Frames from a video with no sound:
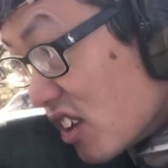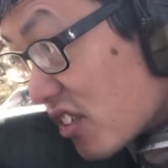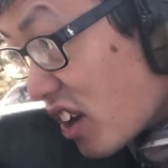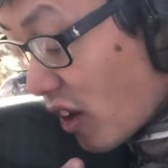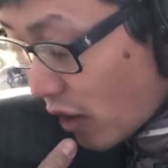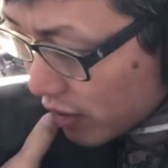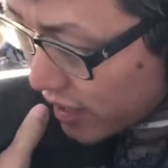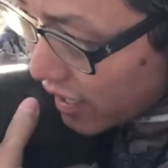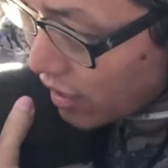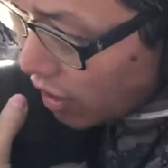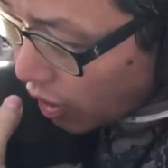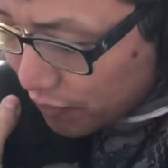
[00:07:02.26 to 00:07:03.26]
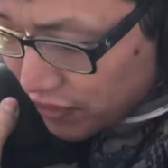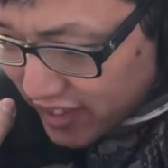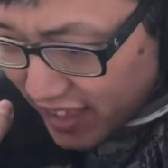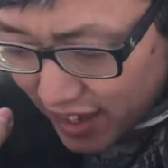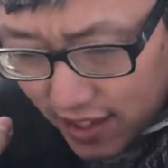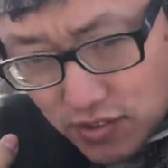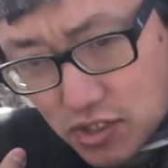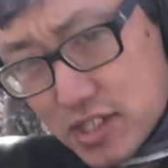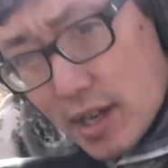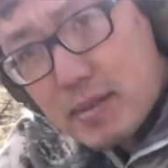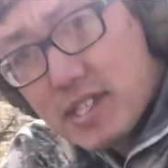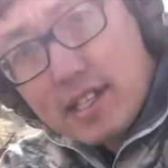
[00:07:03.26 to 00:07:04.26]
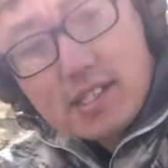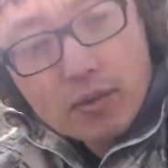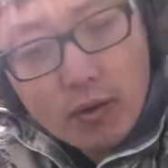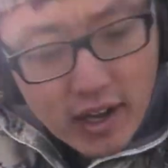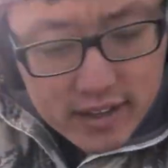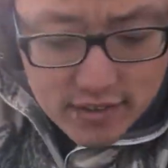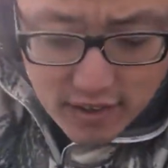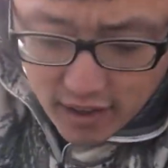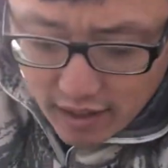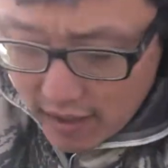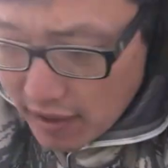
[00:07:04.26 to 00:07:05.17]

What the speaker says: So, okay, hopefully that gives you some sense of what the